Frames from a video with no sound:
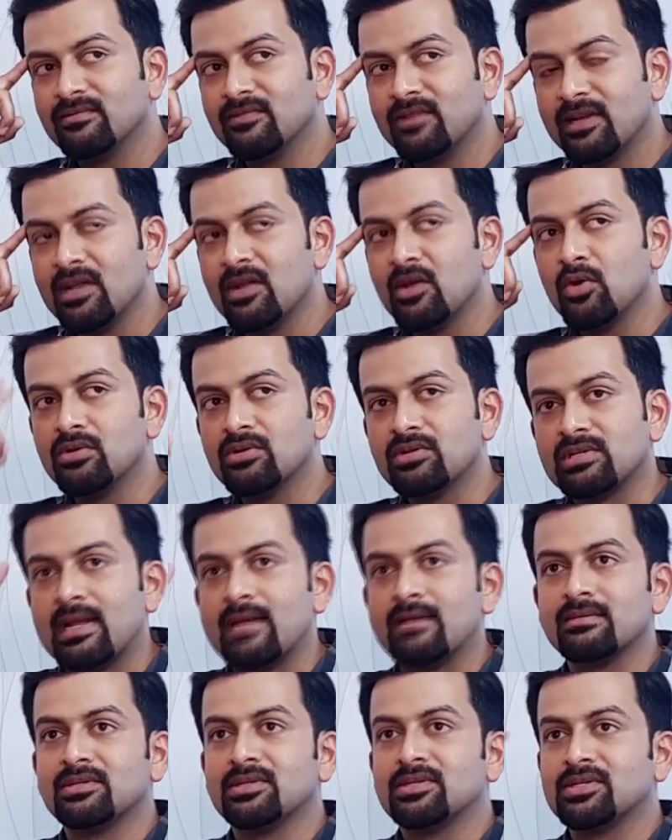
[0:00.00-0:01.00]
very good
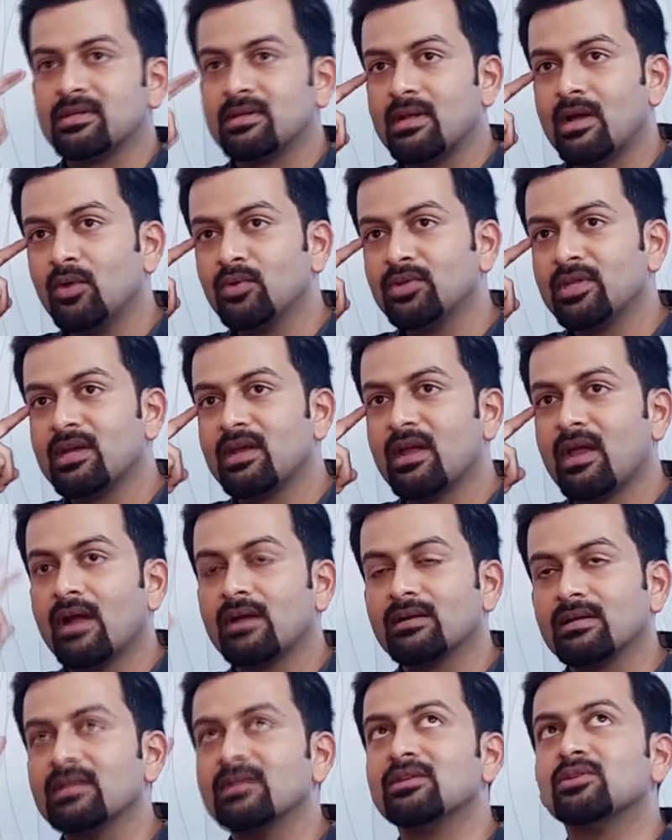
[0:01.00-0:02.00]
transition. How they
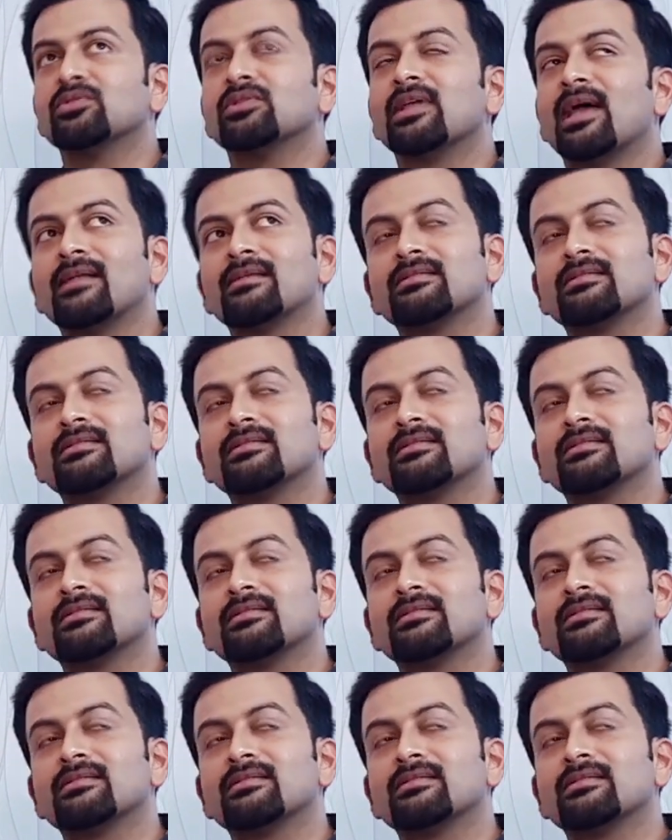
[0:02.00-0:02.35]
cut into that